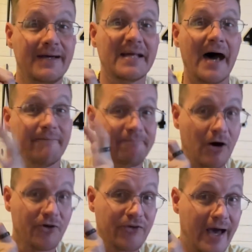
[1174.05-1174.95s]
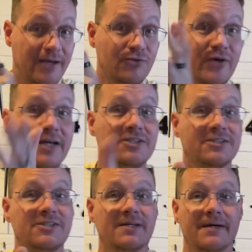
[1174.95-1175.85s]
that false accusation
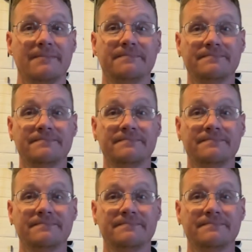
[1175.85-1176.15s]
shit